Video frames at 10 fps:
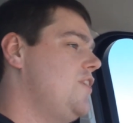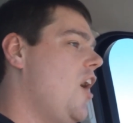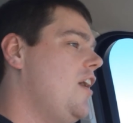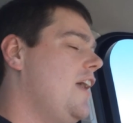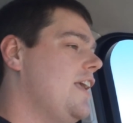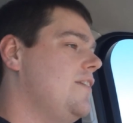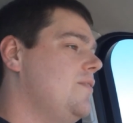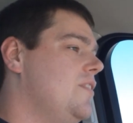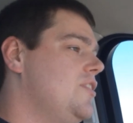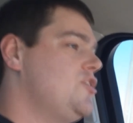Not like
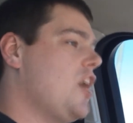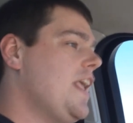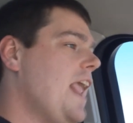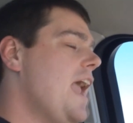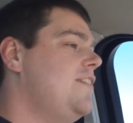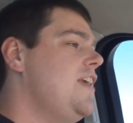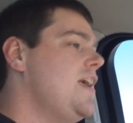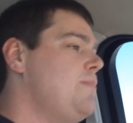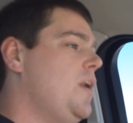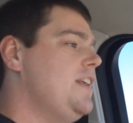
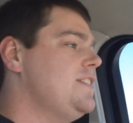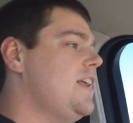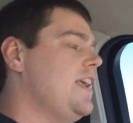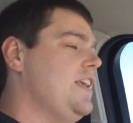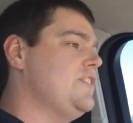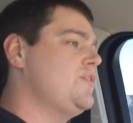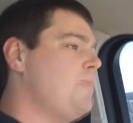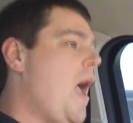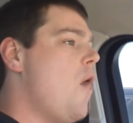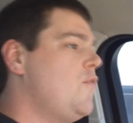gigantic, but he's
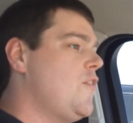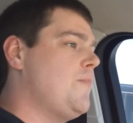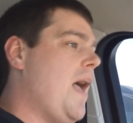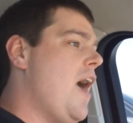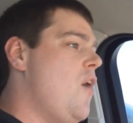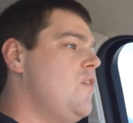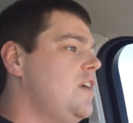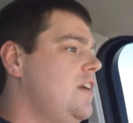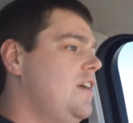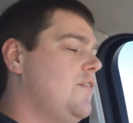pound for pound
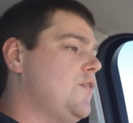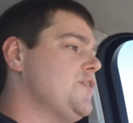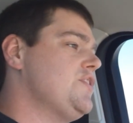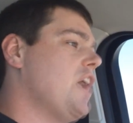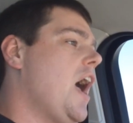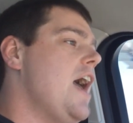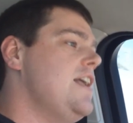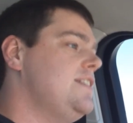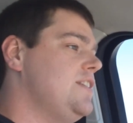for his size.